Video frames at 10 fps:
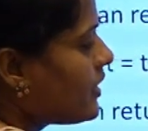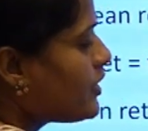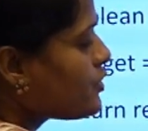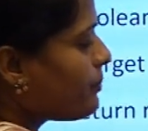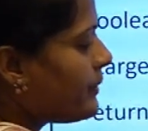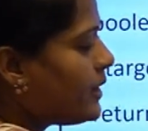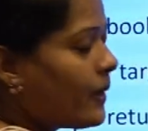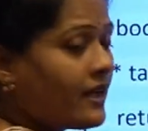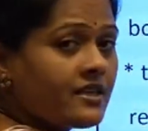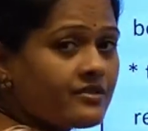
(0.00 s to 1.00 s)
So
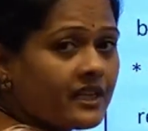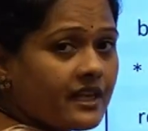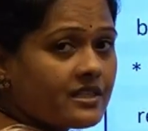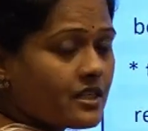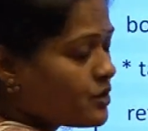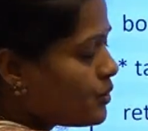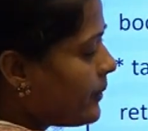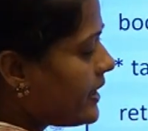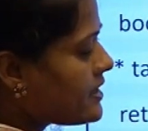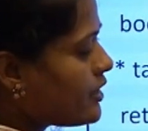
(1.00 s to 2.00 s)
P1 is related to
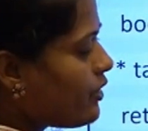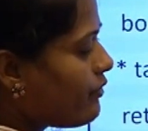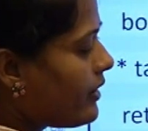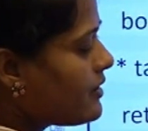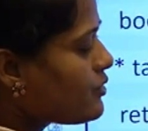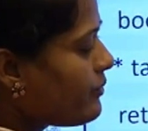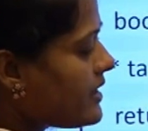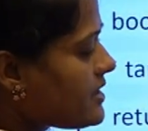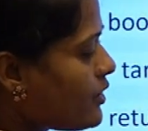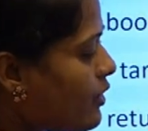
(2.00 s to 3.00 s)
waiting of 1. So
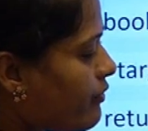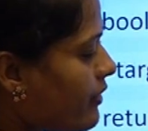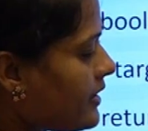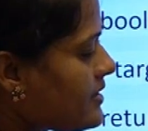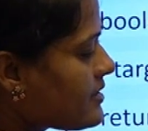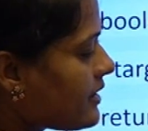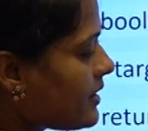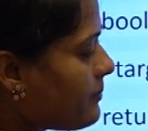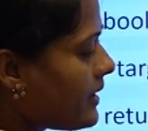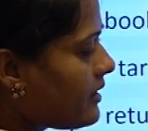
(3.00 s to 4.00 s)
waiting of 1 is
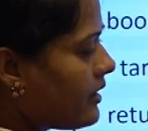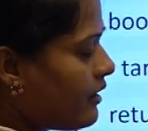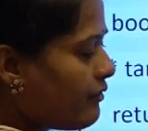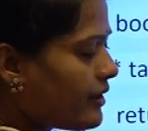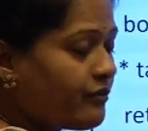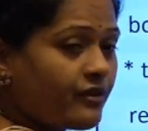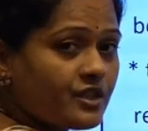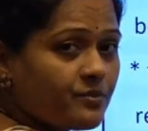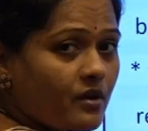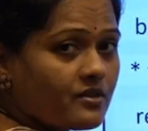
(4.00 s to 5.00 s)
nothing but for the
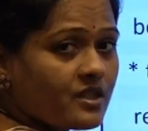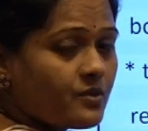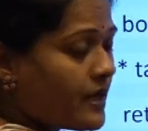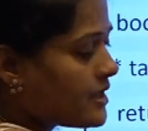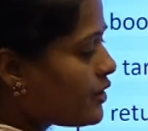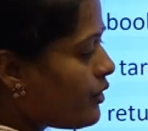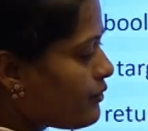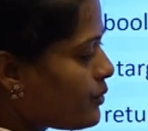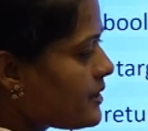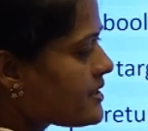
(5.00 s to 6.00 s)
first process, waiting of
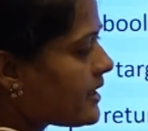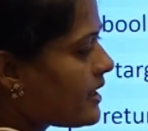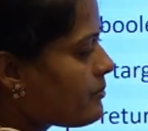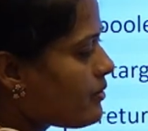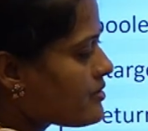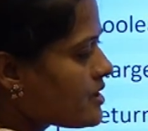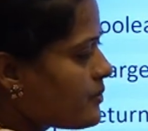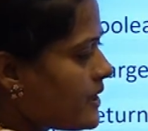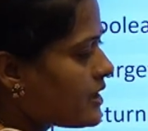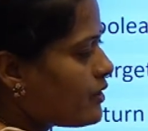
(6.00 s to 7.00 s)
2 is second process,
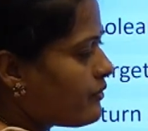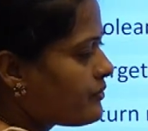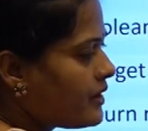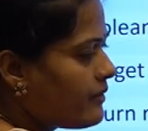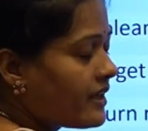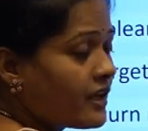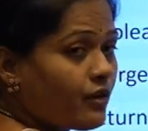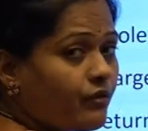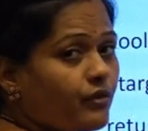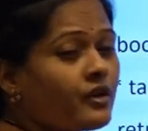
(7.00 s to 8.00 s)
waiting of 3, waiting
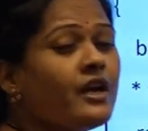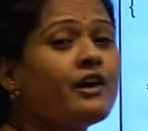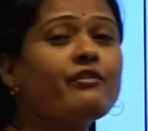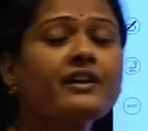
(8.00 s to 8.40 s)
of 4. For